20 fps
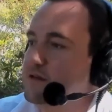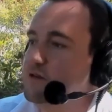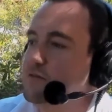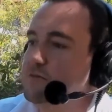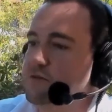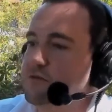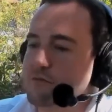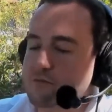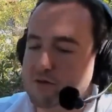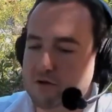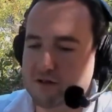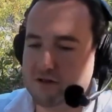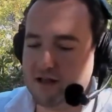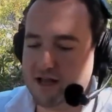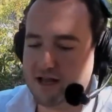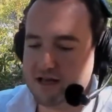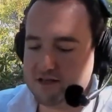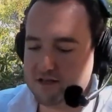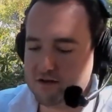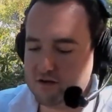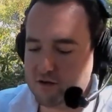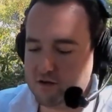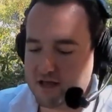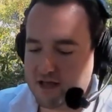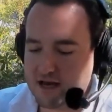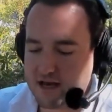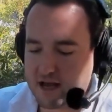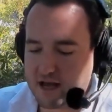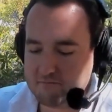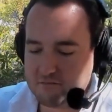new BoomPole,
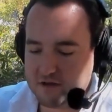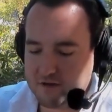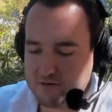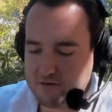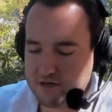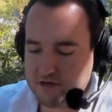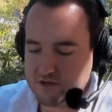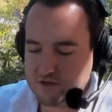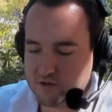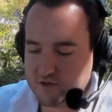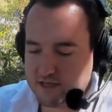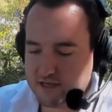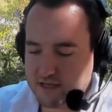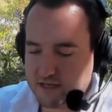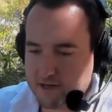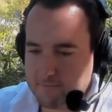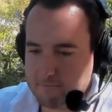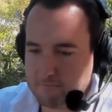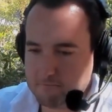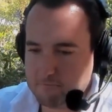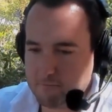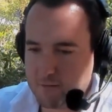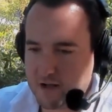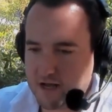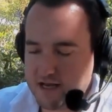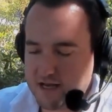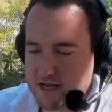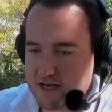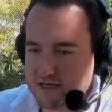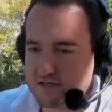and I'm gonna be doing
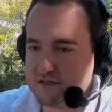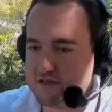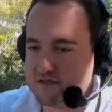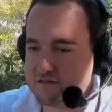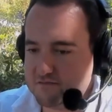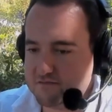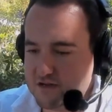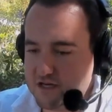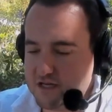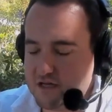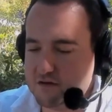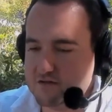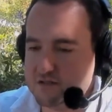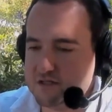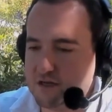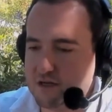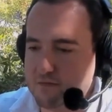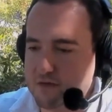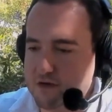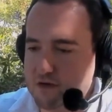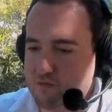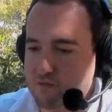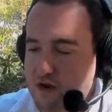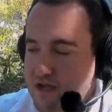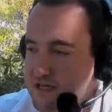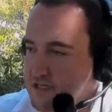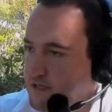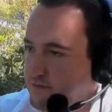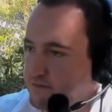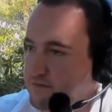I took some videos and I'm gonna
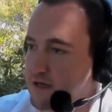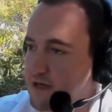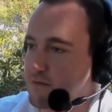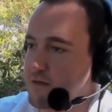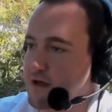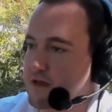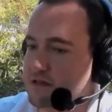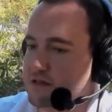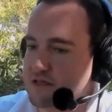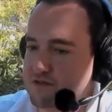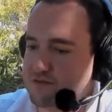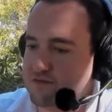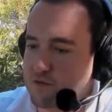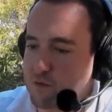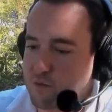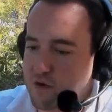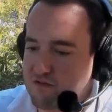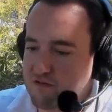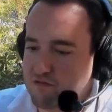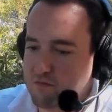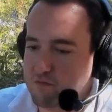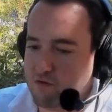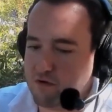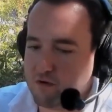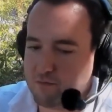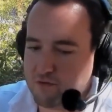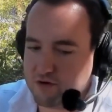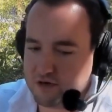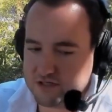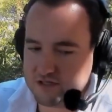write something about this for Wave
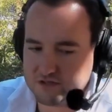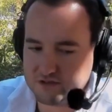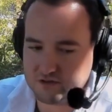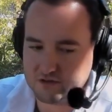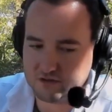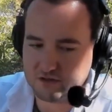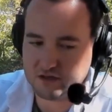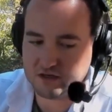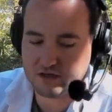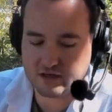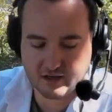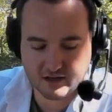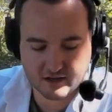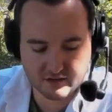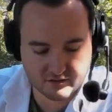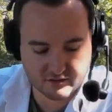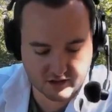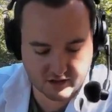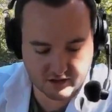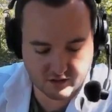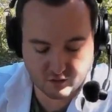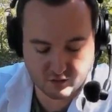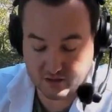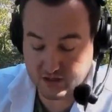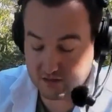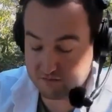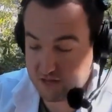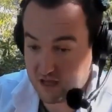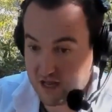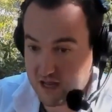Report pretty soon.
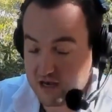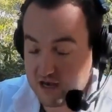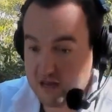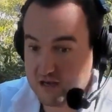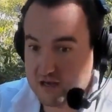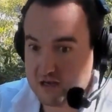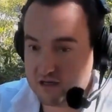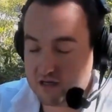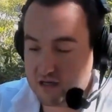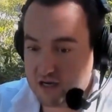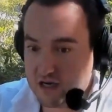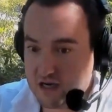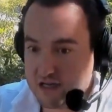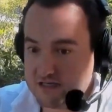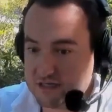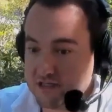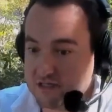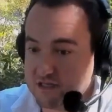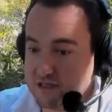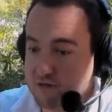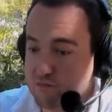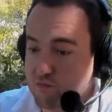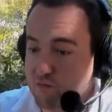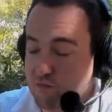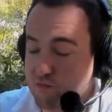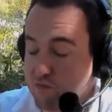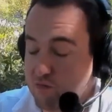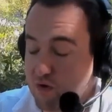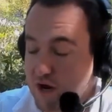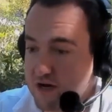When I'm not constantly
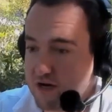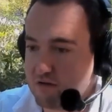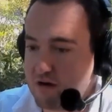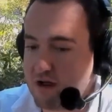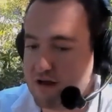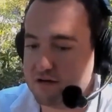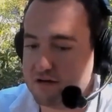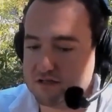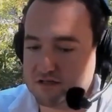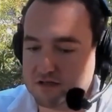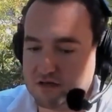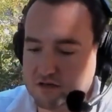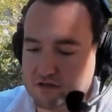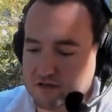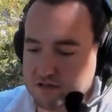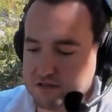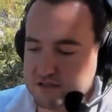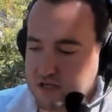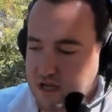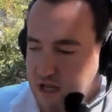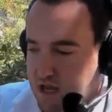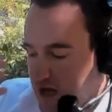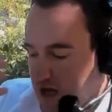running around in circles.